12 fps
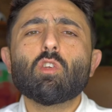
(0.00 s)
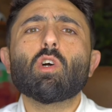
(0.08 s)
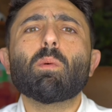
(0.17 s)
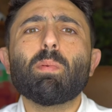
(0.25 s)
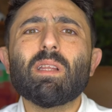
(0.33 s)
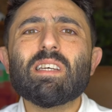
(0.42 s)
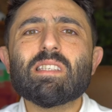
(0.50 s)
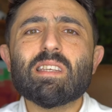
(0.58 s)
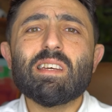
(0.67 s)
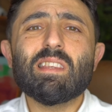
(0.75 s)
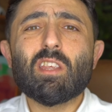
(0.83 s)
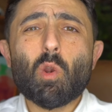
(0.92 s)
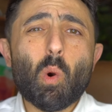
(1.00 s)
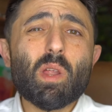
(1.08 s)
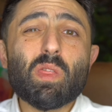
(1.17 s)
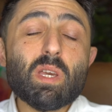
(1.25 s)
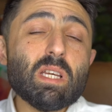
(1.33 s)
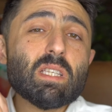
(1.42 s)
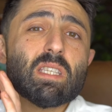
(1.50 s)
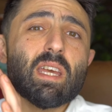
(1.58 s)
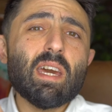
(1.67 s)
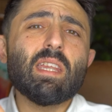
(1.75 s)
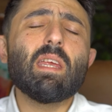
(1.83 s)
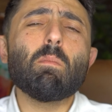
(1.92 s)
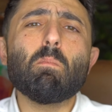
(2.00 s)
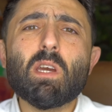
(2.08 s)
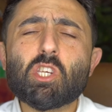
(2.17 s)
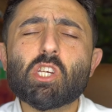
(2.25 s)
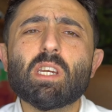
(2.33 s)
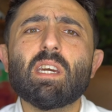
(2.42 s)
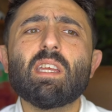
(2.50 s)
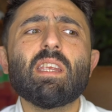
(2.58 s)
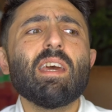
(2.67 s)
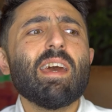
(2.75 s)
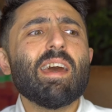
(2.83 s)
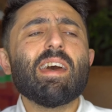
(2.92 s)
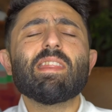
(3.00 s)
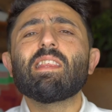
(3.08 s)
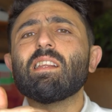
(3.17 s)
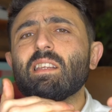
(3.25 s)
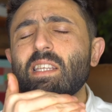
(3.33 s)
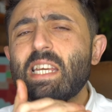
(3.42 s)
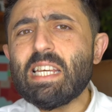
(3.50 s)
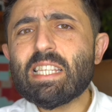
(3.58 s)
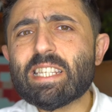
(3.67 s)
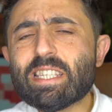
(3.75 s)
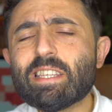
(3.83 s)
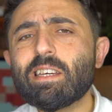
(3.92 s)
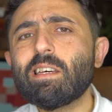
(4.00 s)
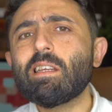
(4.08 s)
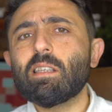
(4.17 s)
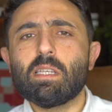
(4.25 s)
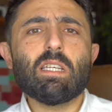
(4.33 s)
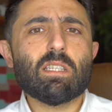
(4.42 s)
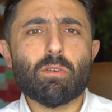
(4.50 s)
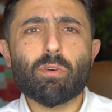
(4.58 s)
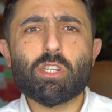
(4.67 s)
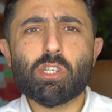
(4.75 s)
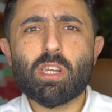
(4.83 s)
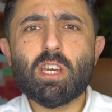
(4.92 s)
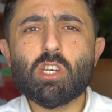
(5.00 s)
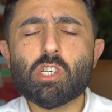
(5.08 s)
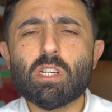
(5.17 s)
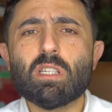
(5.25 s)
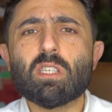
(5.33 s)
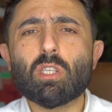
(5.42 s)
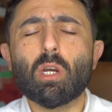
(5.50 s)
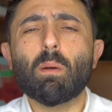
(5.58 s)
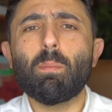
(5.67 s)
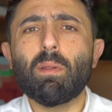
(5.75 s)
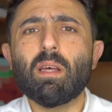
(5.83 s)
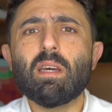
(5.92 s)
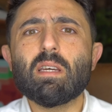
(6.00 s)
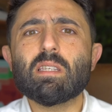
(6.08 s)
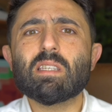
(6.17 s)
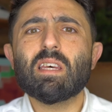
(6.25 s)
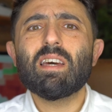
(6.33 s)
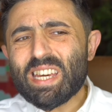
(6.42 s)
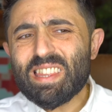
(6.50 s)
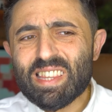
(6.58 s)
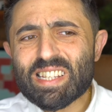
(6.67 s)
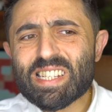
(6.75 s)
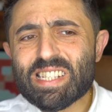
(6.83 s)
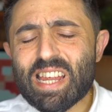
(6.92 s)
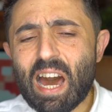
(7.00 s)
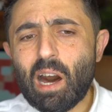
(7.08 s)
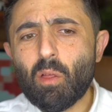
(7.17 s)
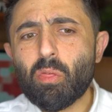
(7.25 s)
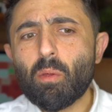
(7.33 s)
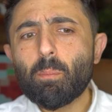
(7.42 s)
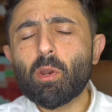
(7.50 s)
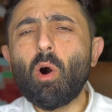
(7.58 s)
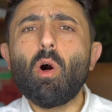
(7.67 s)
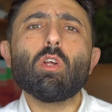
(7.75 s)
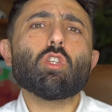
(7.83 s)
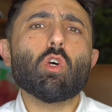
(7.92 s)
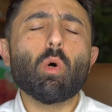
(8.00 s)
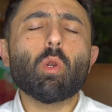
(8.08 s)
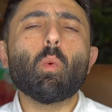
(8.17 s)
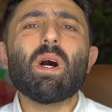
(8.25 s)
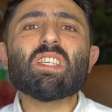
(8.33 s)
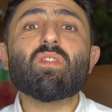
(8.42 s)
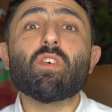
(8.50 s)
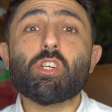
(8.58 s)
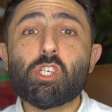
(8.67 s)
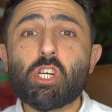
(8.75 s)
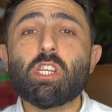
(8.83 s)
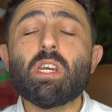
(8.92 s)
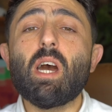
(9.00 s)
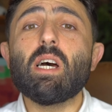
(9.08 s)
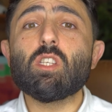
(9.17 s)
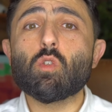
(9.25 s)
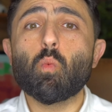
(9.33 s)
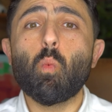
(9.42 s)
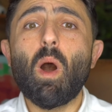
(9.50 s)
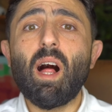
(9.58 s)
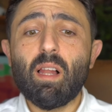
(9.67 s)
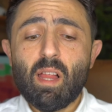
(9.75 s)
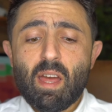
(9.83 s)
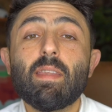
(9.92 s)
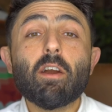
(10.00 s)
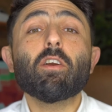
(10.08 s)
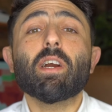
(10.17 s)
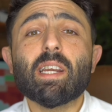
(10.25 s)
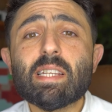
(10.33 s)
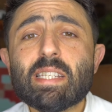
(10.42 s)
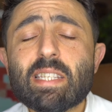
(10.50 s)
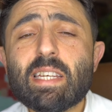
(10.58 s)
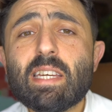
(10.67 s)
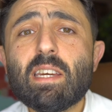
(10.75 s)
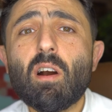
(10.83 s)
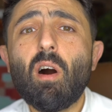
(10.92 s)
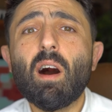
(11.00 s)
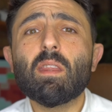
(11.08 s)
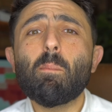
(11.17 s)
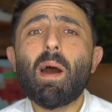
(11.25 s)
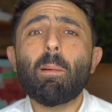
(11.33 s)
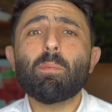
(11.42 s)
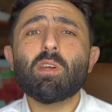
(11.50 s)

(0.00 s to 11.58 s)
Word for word: took place in the Northeast and in Michigan, and the least lease originations took place in the South, but also in West Virginia as well. Now, you're gonna see on the map of